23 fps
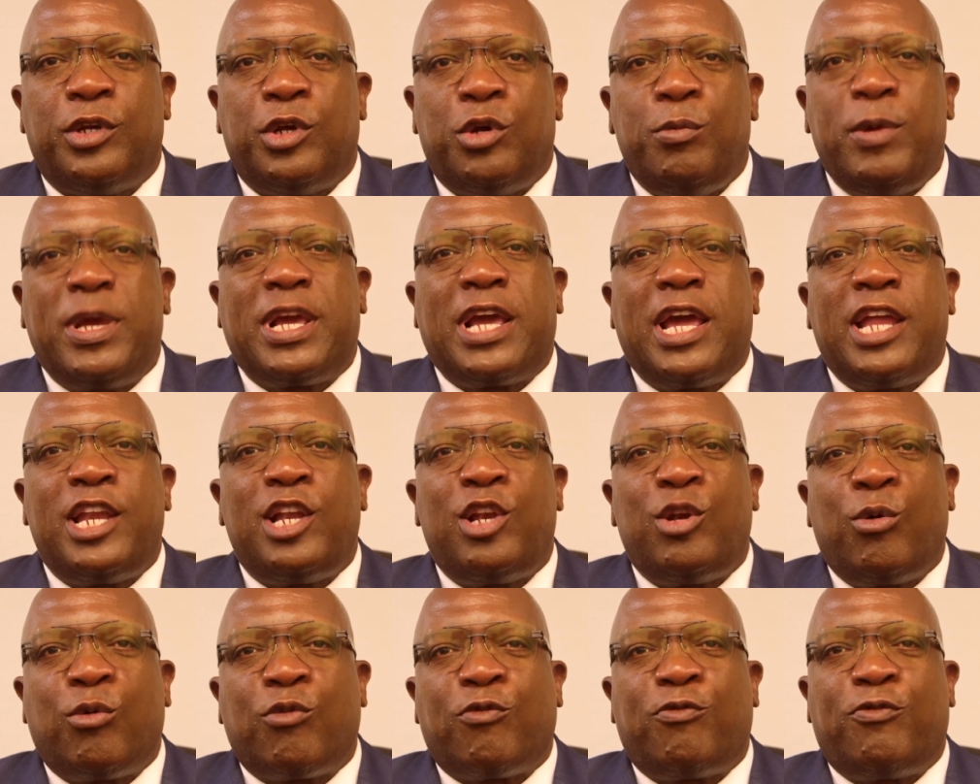We
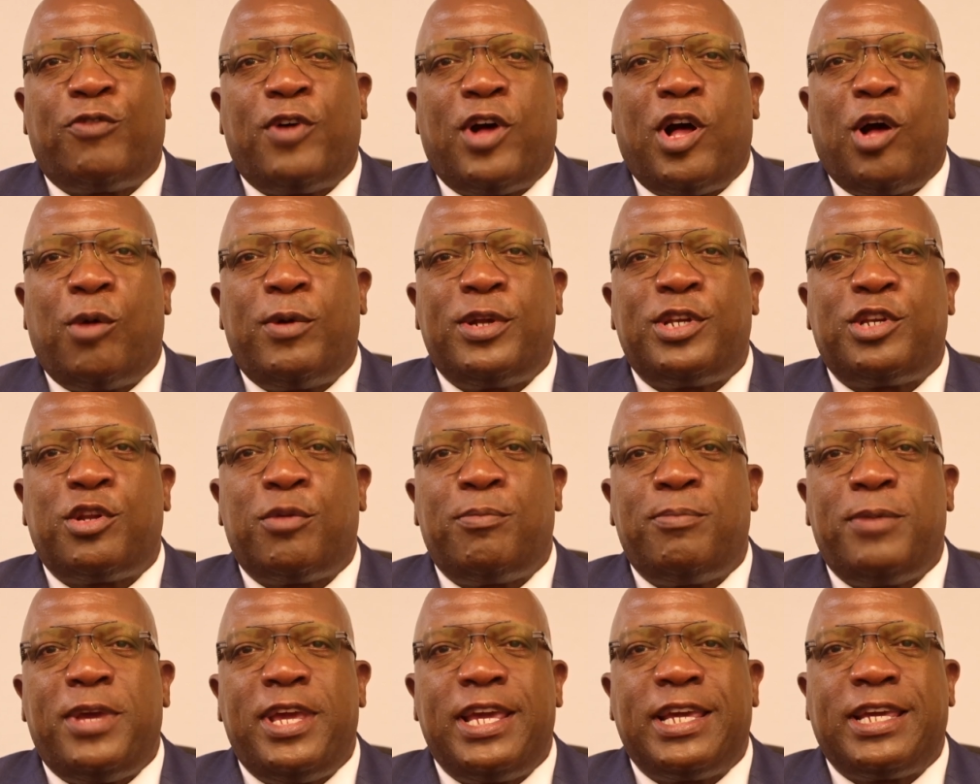can look forward to
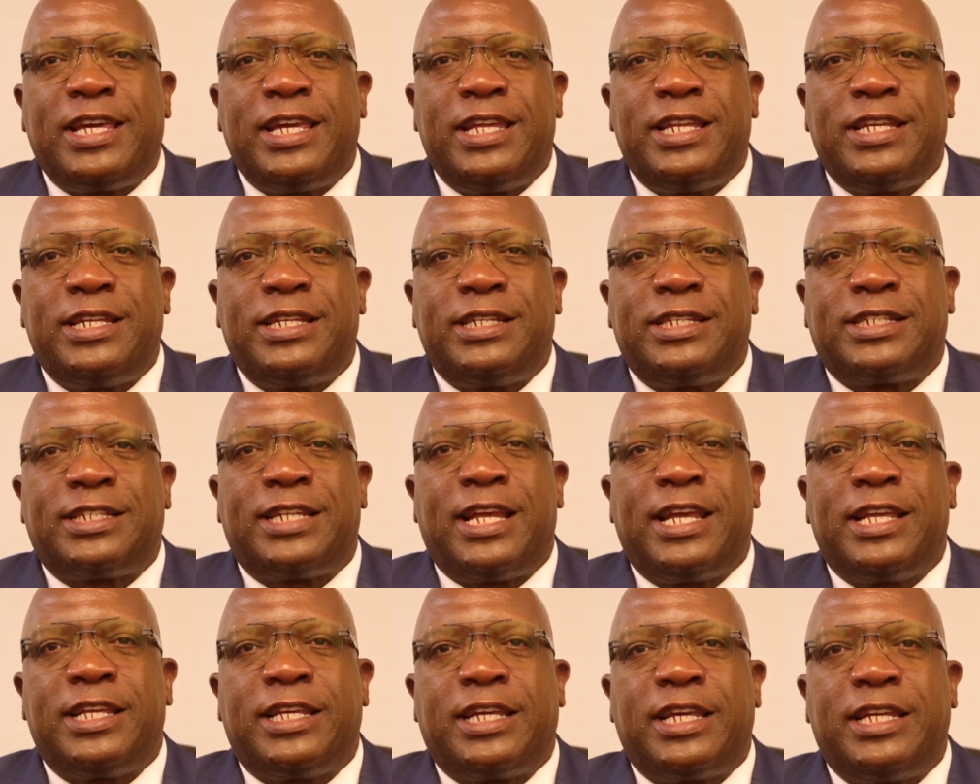making
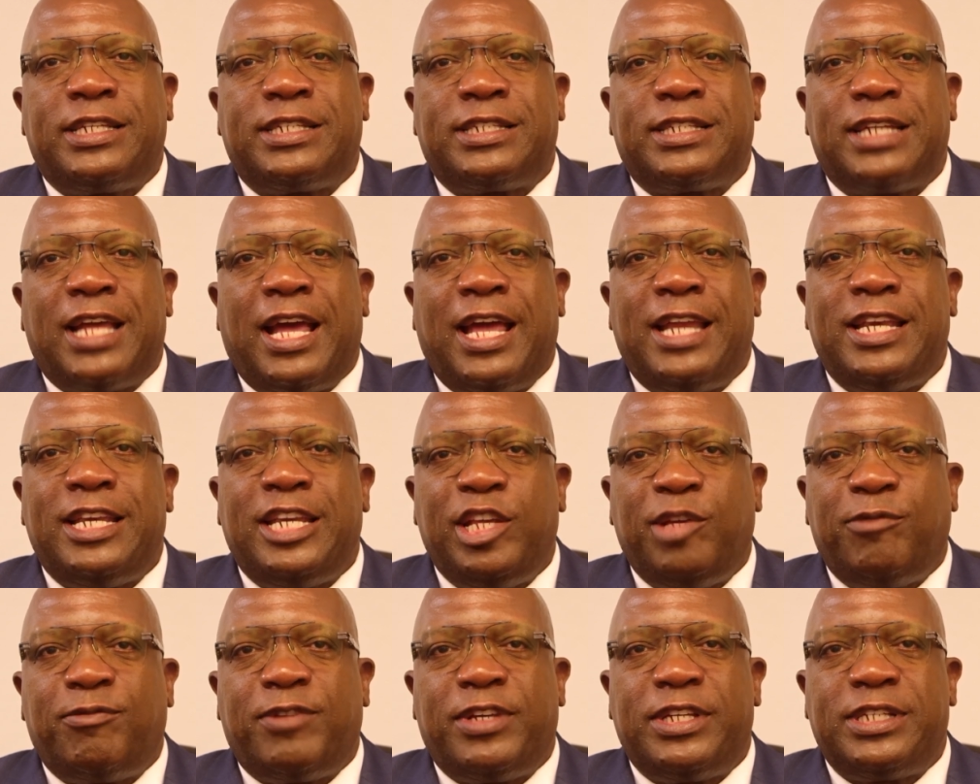St. Kitts and
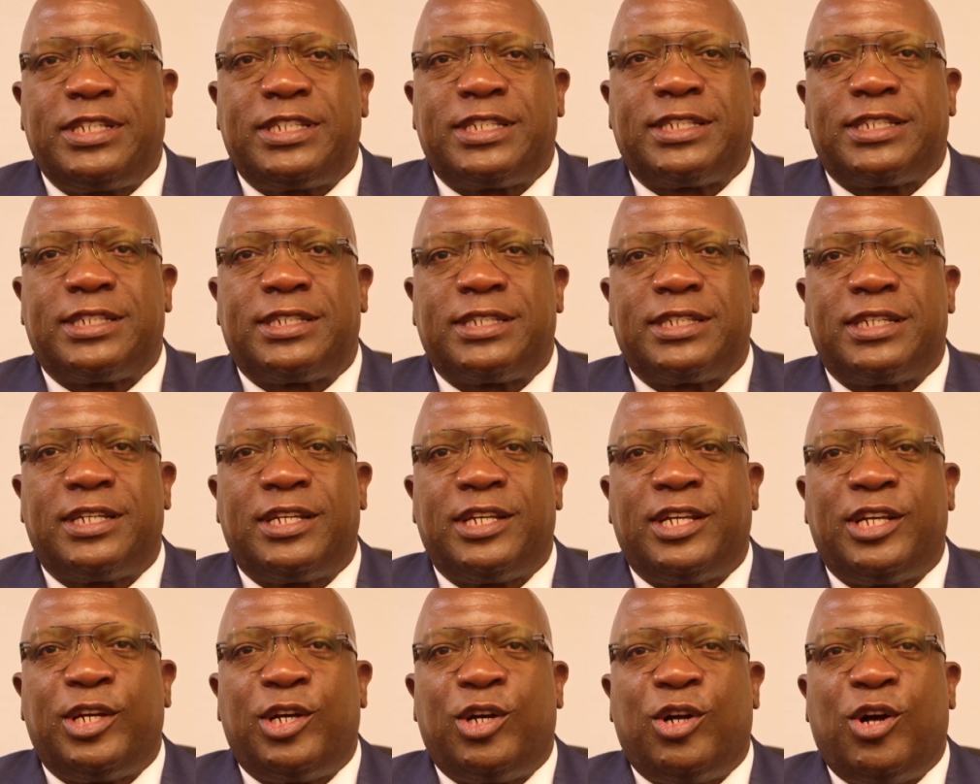Nevis
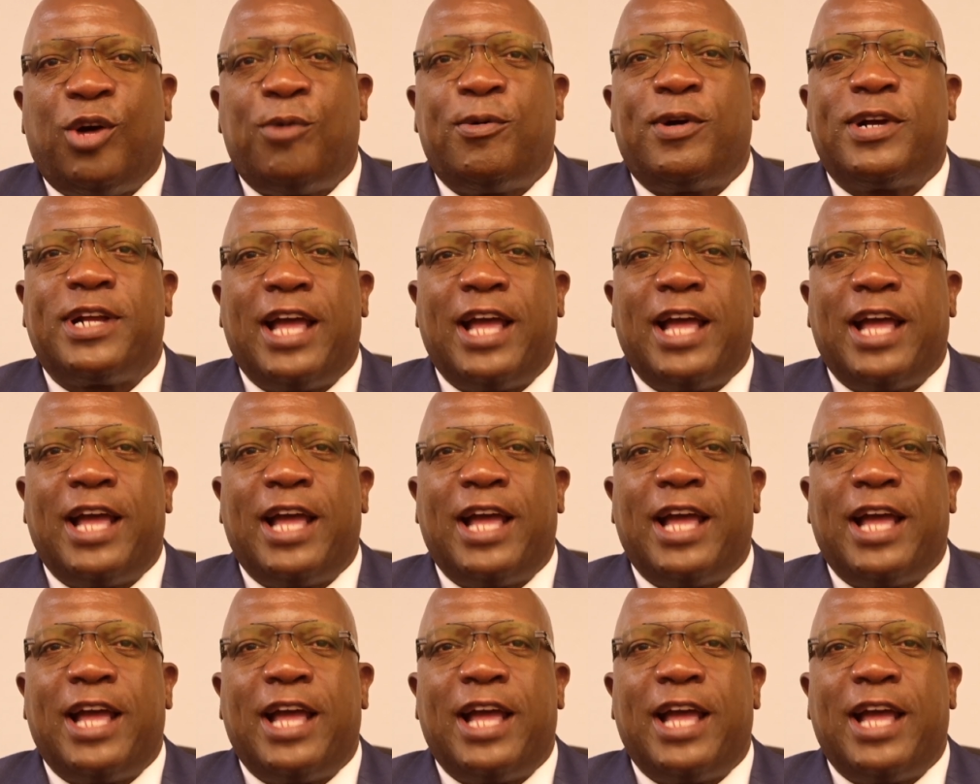our